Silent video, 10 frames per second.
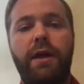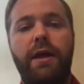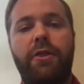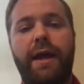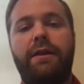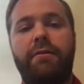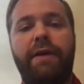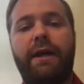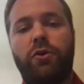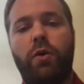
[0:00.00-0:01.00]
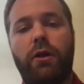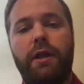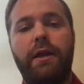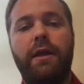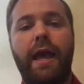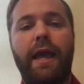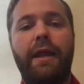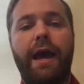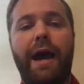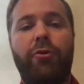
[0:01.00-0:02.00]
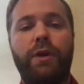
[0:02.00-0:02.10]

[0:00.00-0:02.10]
that can affect quality? And how do